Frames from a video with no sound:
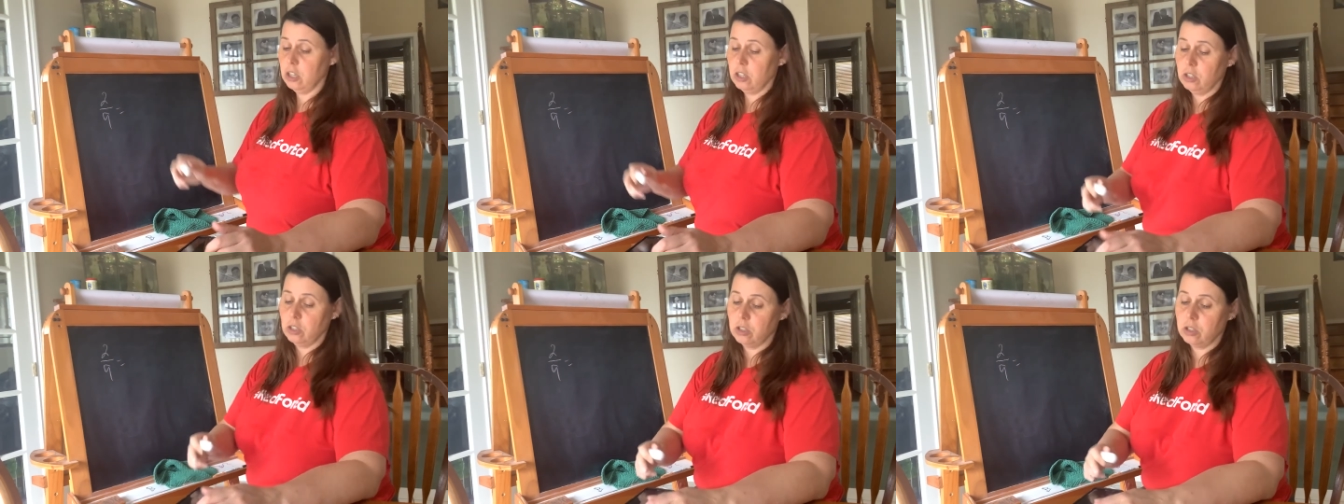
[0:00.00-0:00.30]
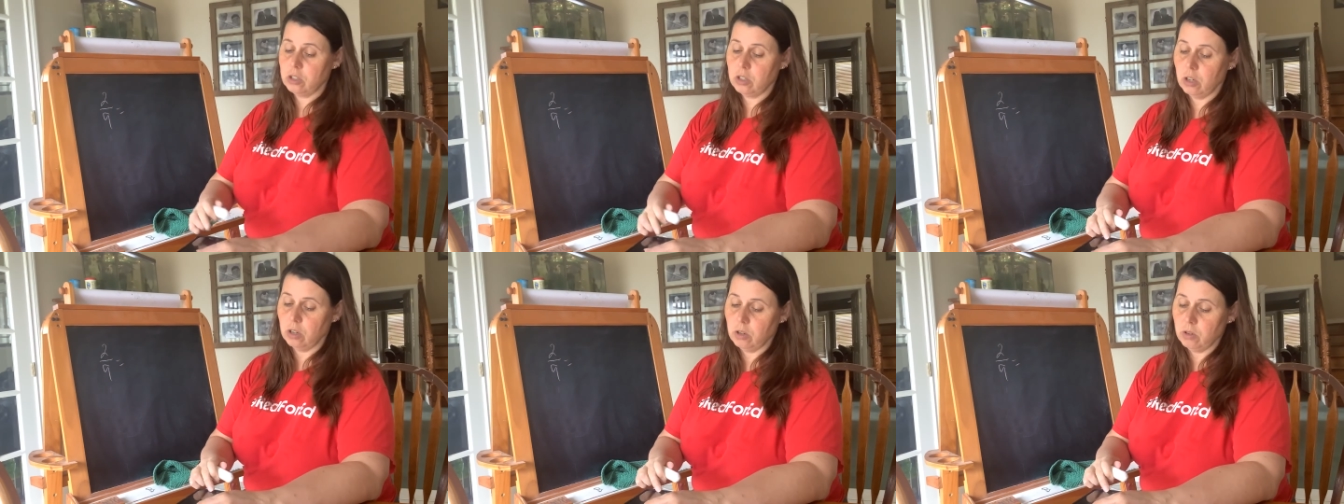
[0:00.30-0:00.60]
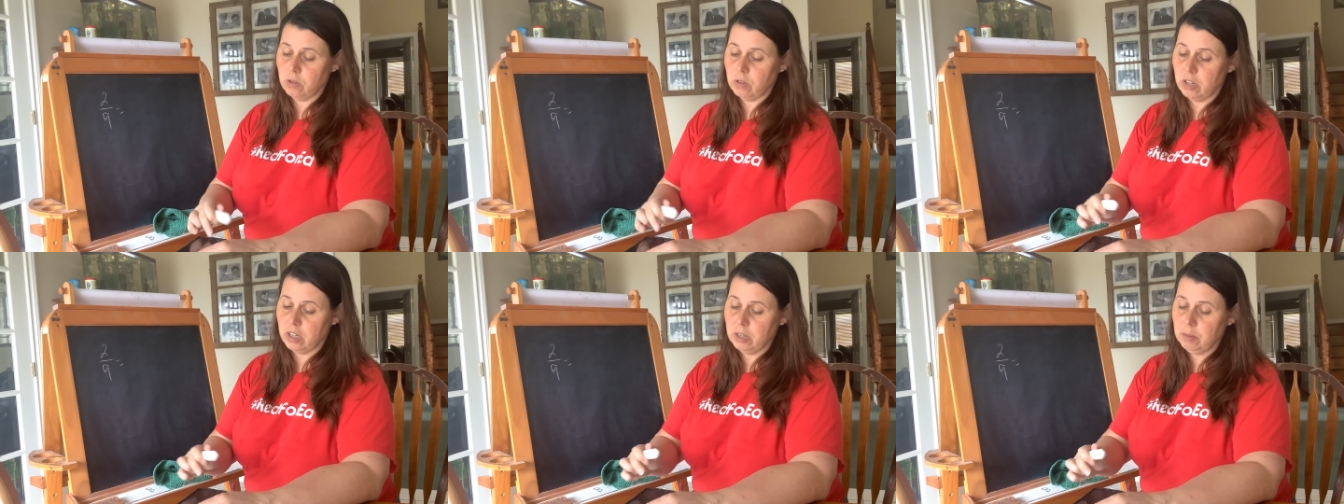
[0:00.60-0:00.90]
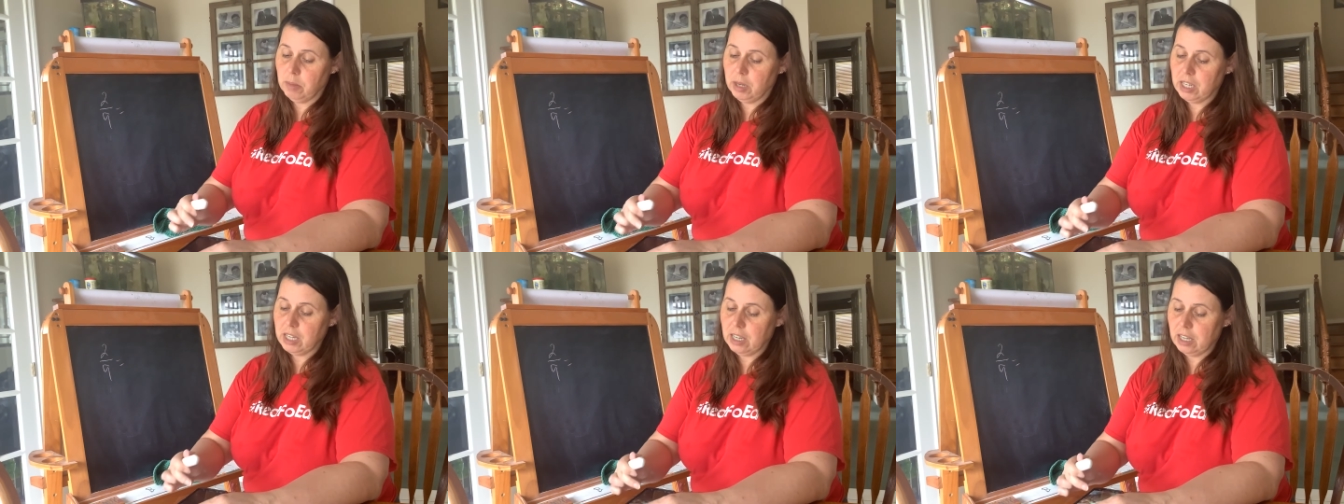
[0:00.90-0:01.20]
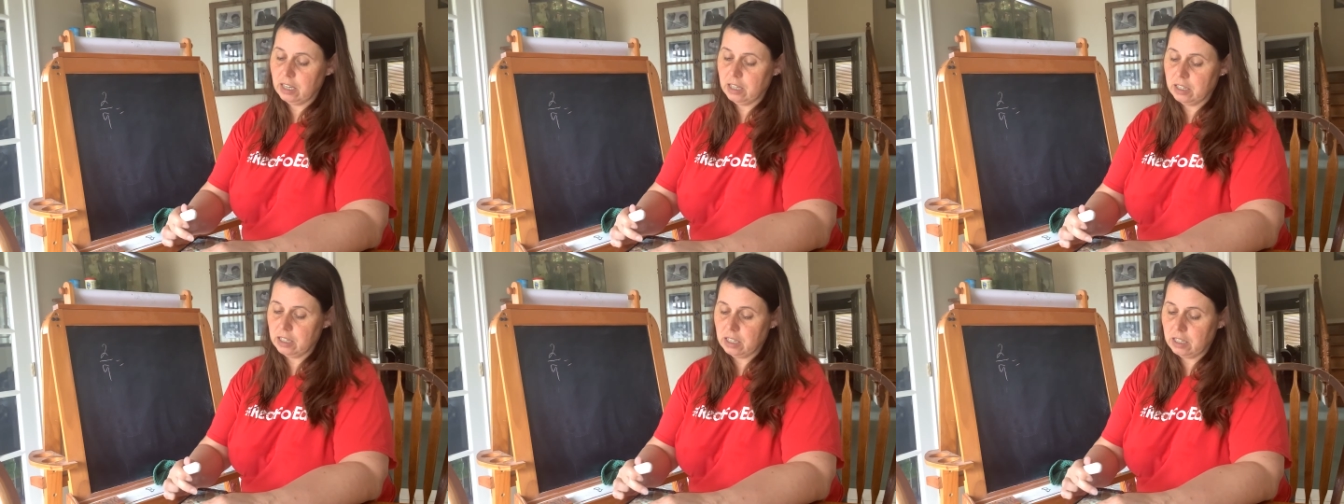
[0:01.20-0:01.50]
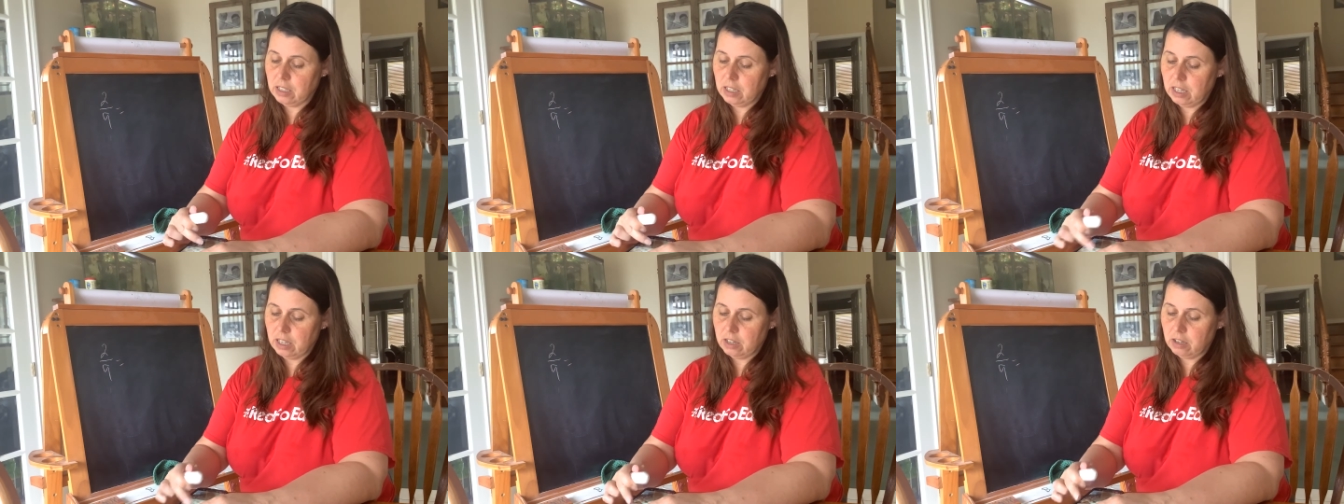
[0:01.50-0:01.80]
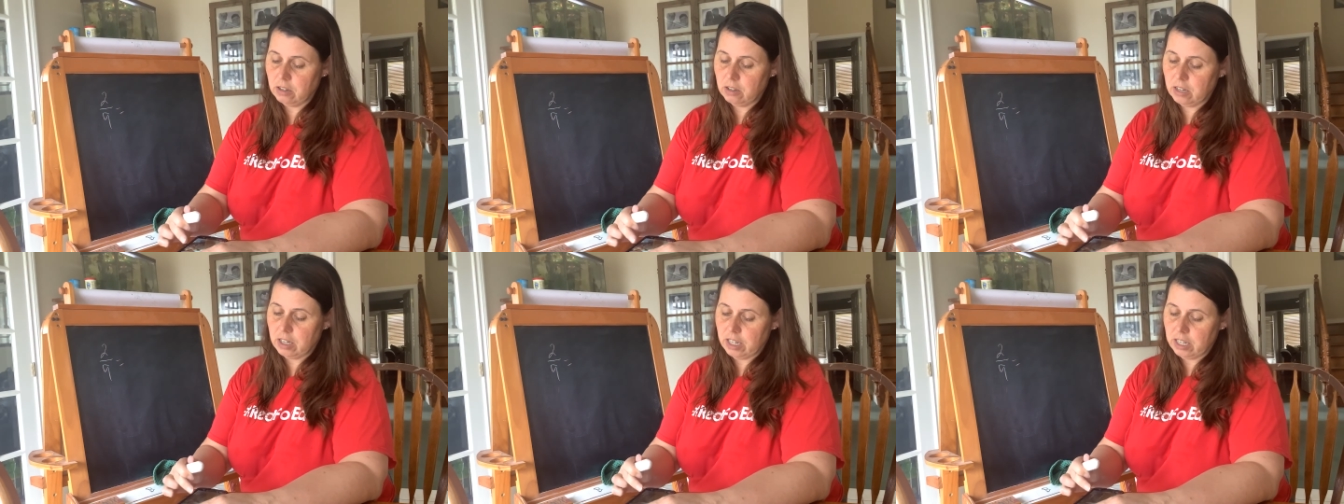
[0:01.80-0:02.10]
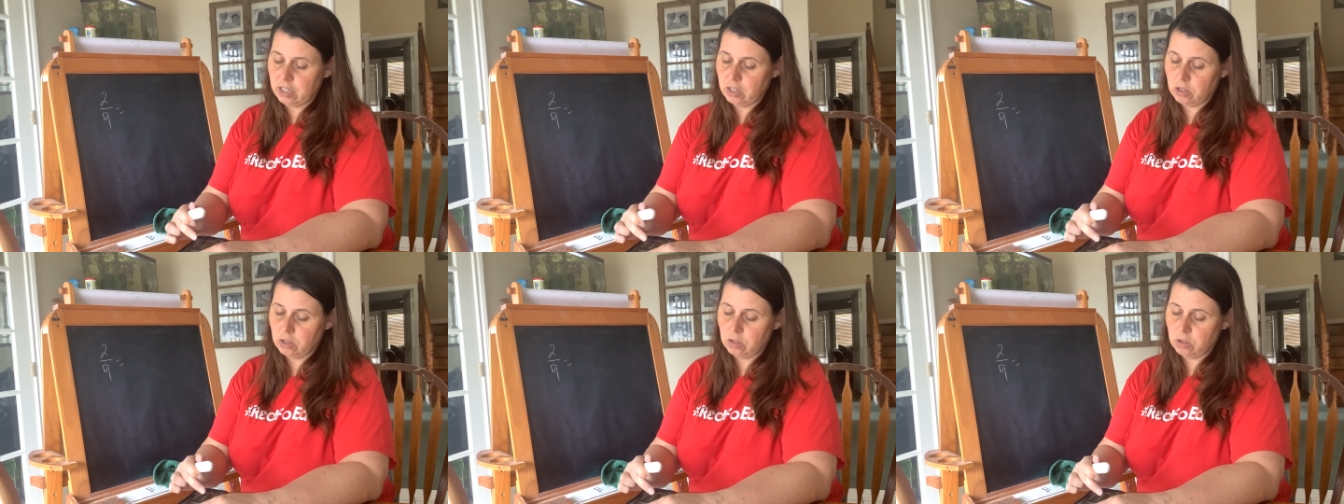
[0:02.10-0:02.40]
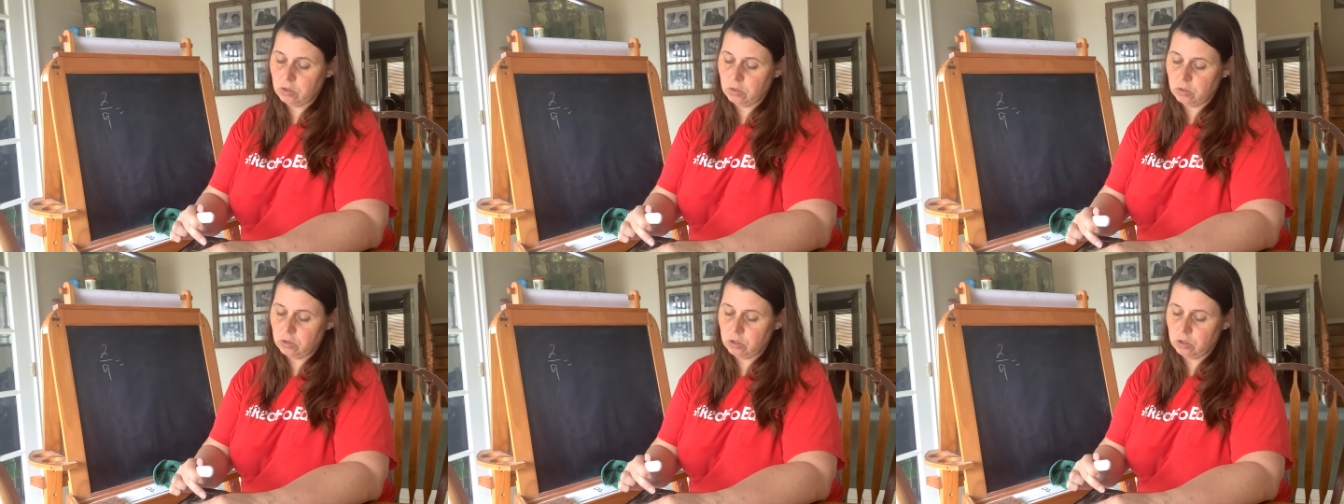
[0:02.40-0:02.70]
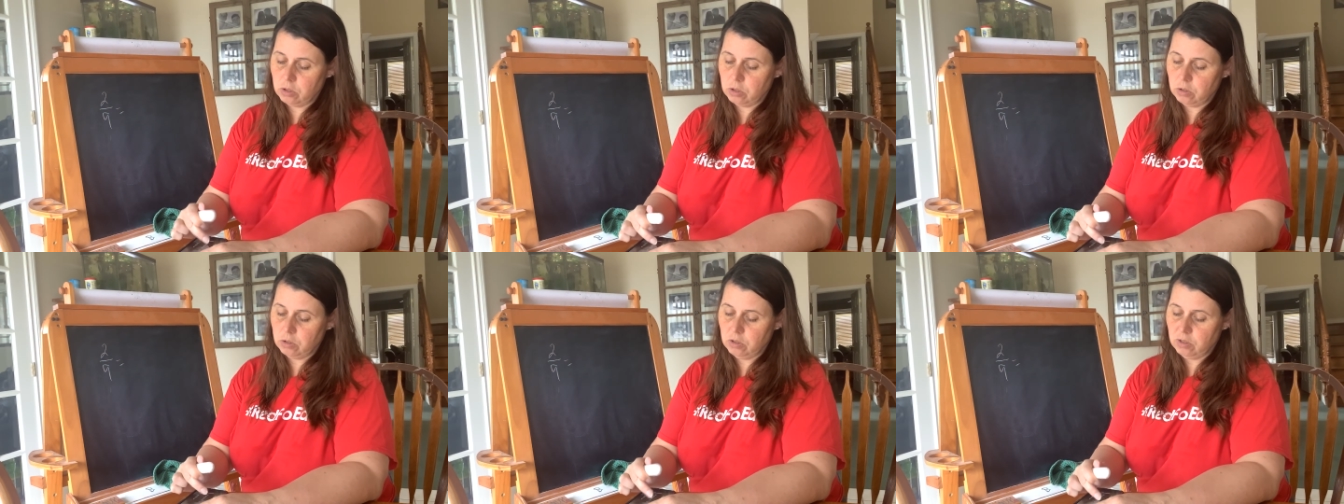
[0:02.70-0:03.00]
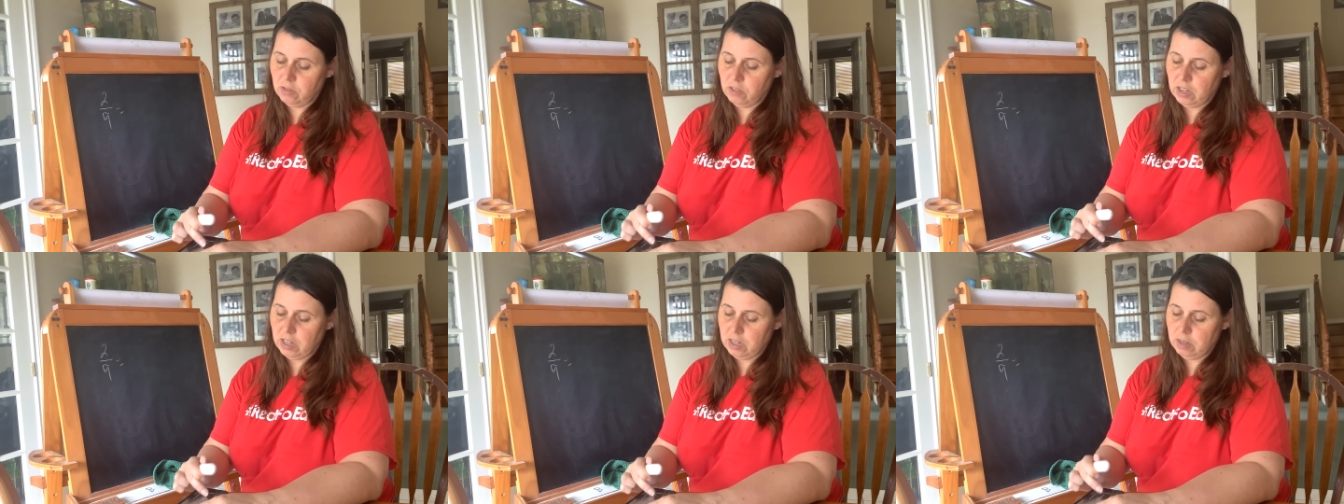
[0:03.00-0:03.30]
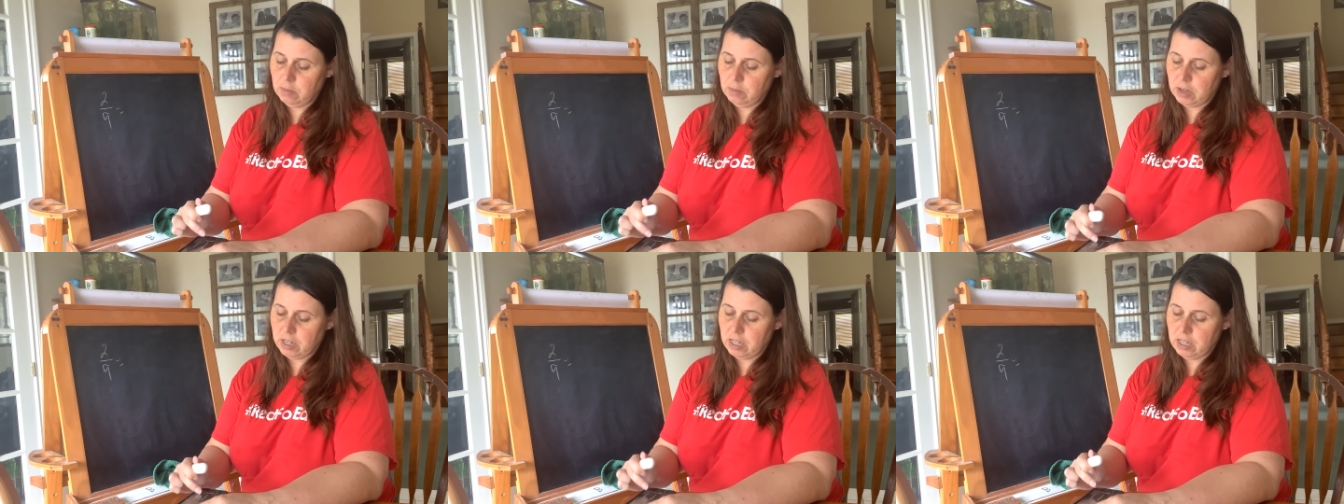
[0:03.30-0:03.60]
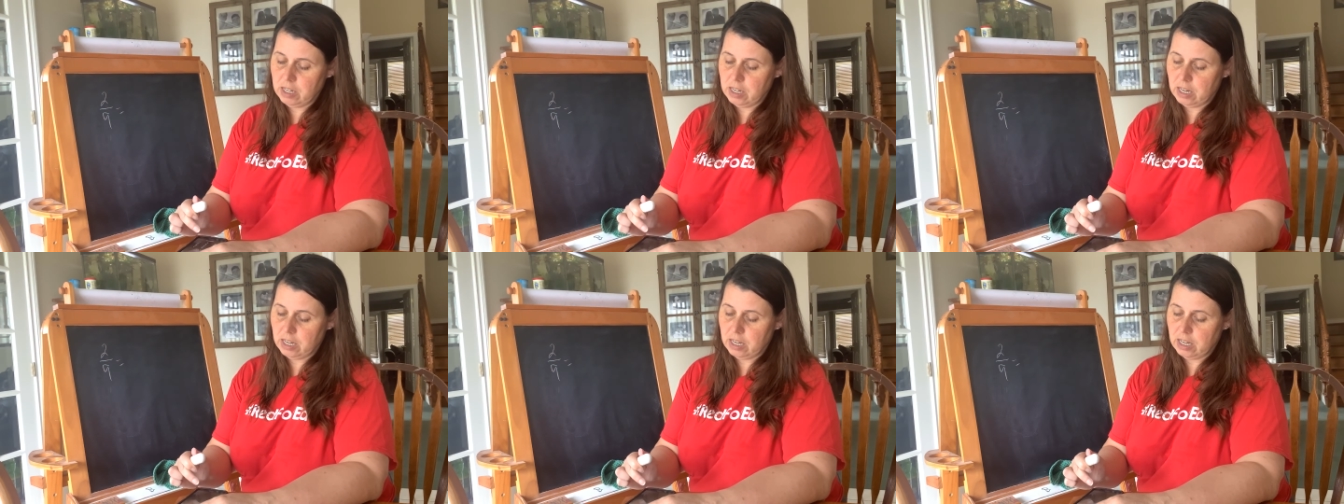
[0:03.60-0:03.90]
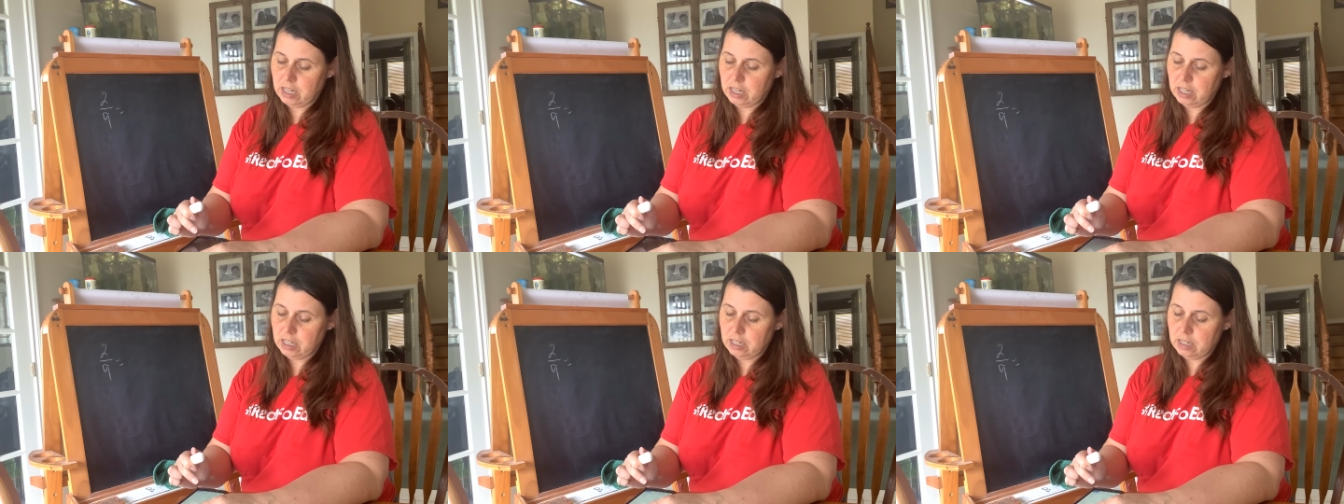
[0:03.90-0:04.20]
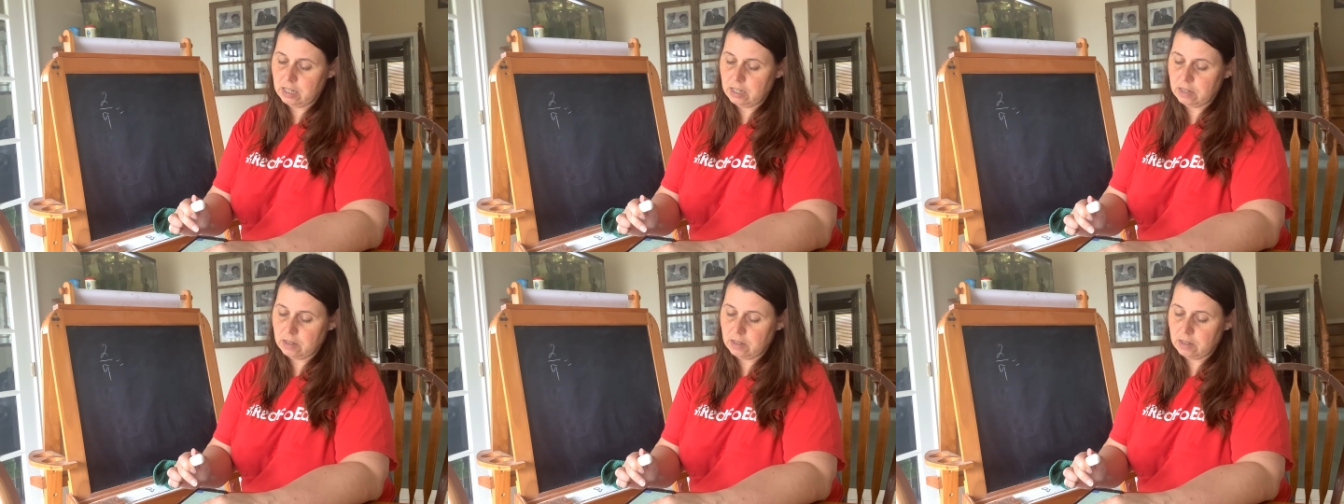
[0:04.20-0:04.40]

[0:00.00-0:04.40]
So on my calculator, I go 2 divided by 9,